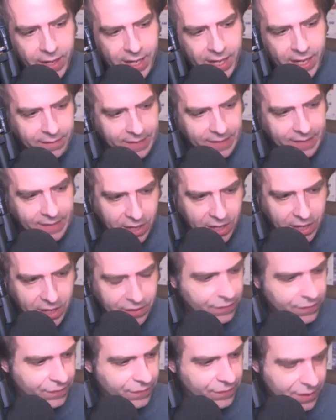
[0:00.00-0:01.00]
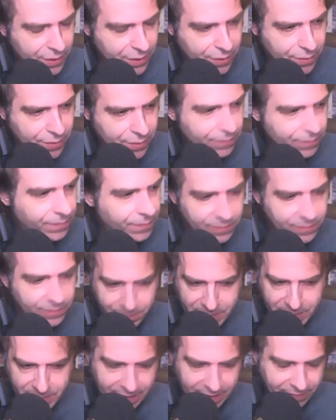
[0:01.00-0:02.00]
like Roger Stone,
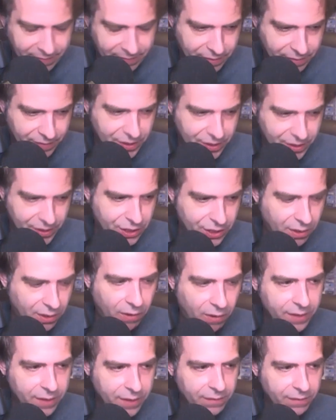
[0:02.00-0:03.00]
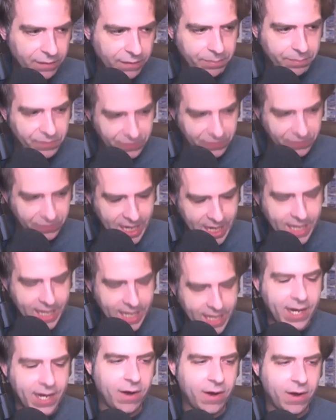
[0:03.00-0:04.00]
Mike Cernovich, and all these shady
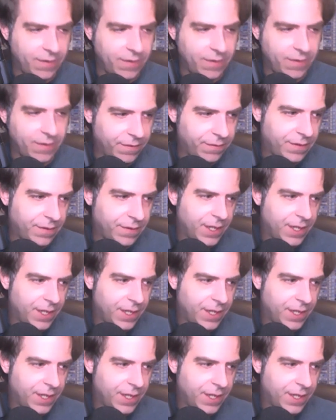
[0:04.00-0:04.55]
characters